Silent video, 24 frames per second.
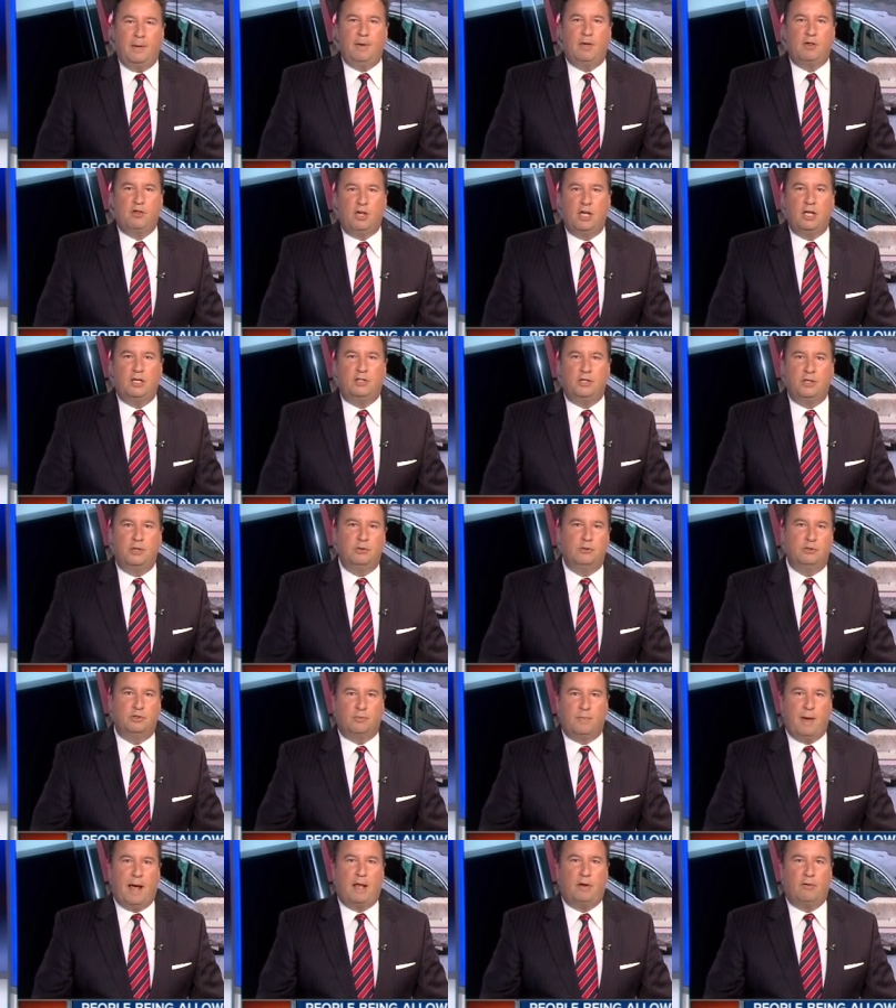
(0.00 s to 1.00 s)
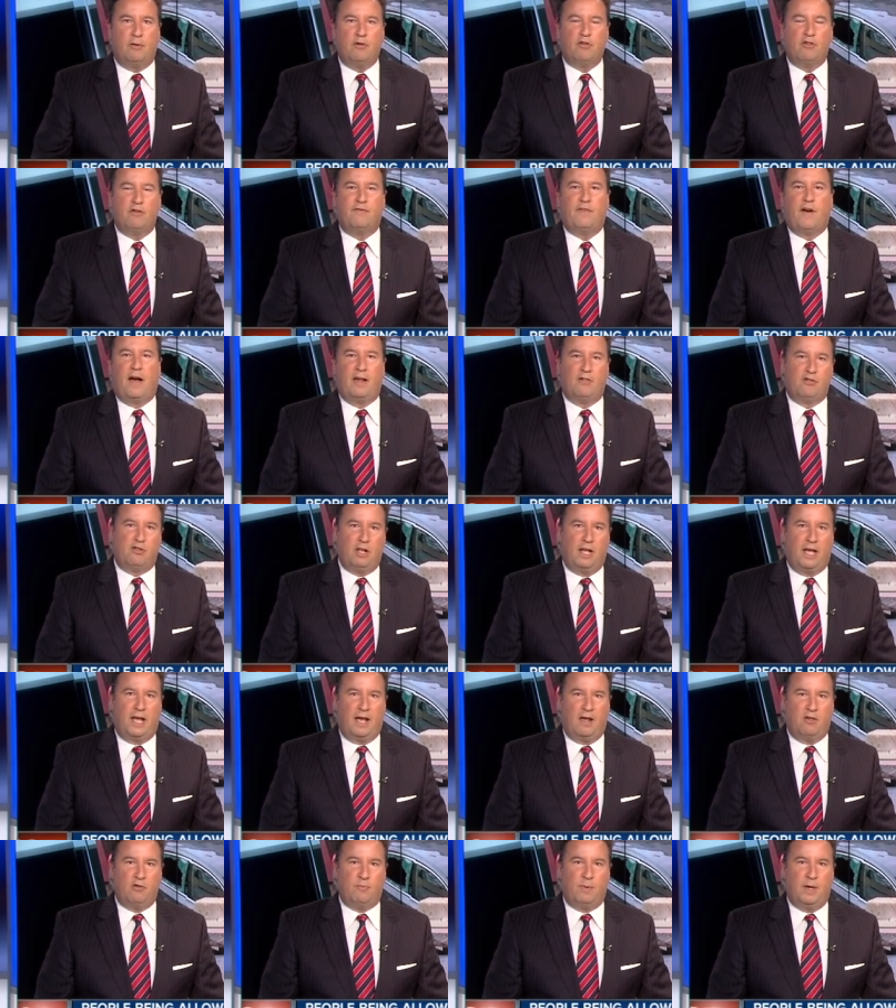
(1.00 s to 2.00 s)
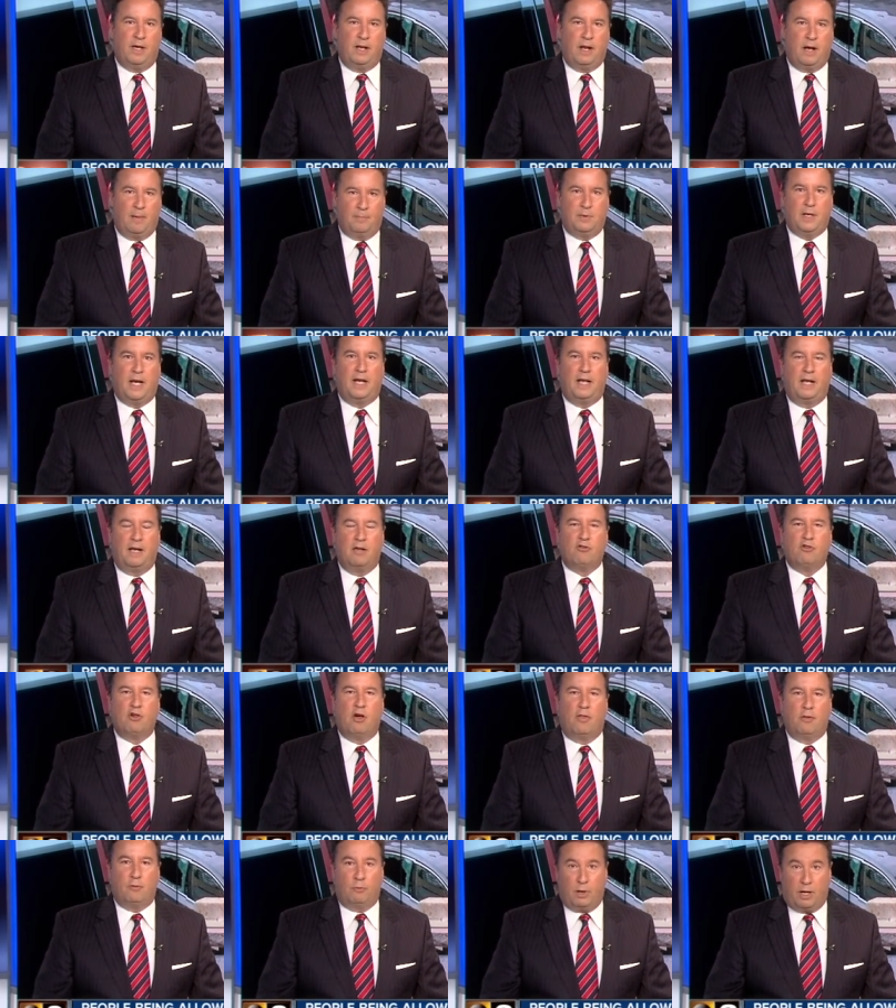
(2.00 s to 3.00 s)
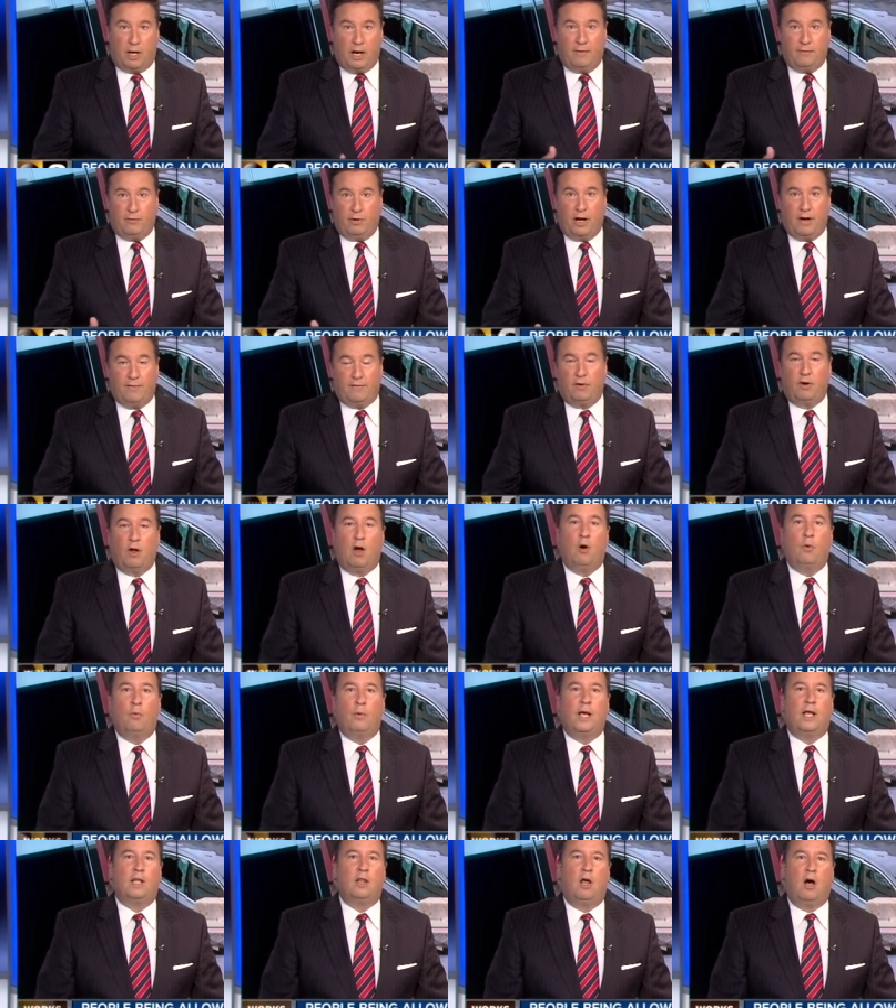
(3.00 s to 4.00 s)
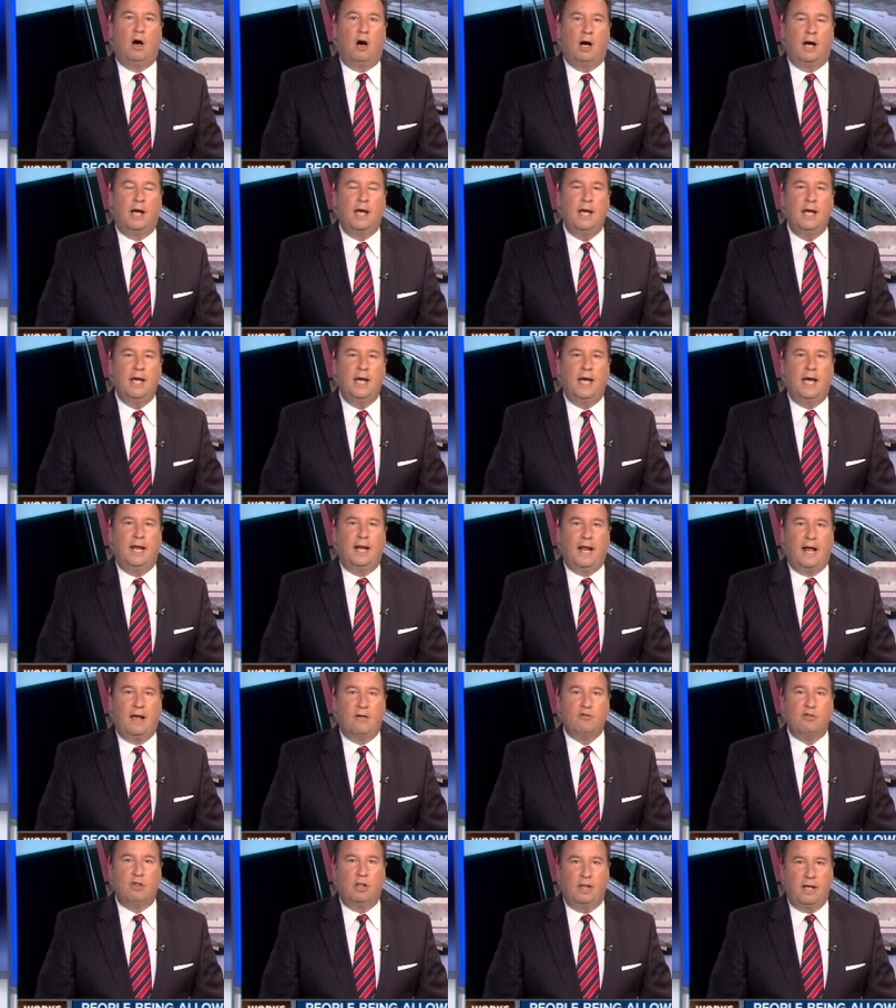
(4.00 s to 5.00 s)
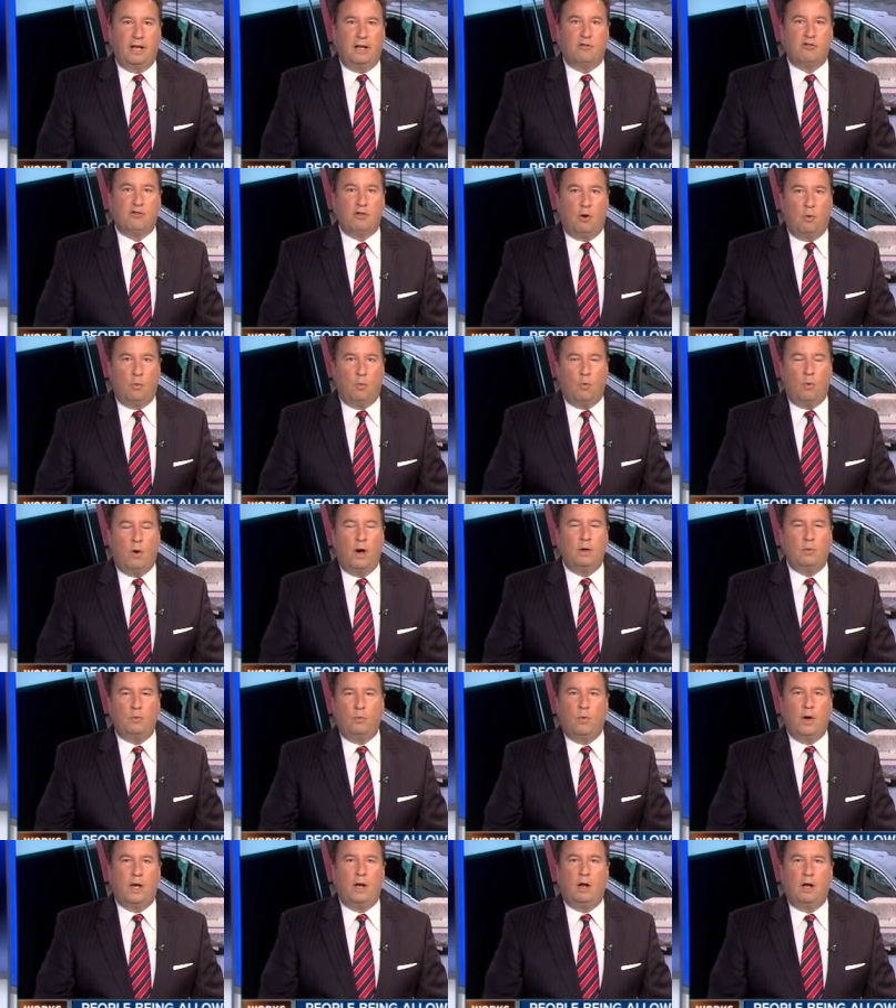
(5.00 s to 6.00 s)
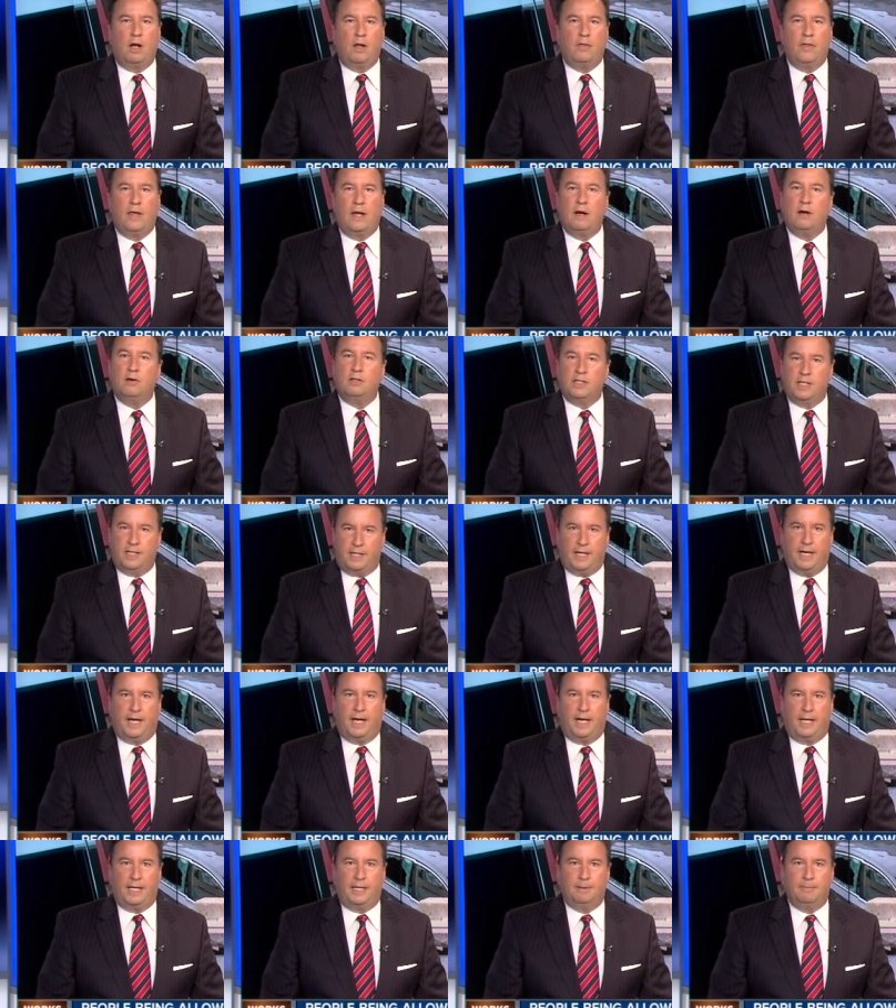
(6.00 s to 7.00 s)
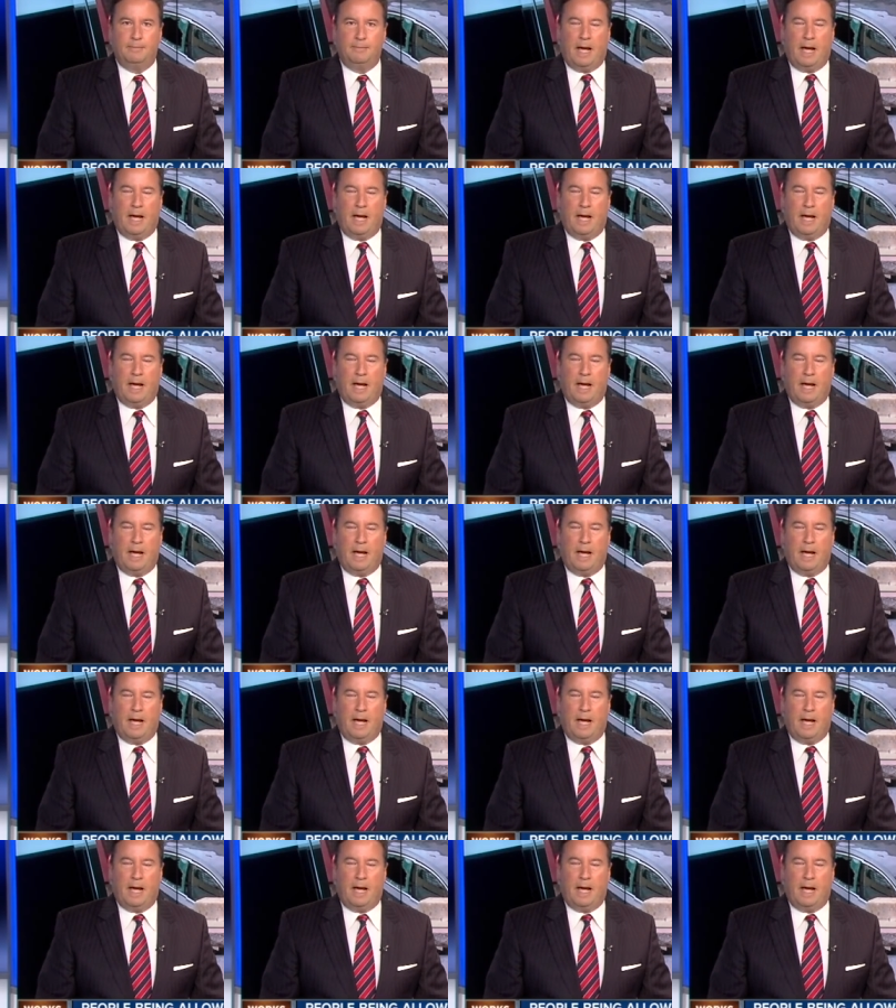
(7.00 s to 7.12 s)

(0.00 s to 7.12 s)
A B C two's Mallory Safaste has been updating us on the recovery effort all week long and has the latest on what went on there today.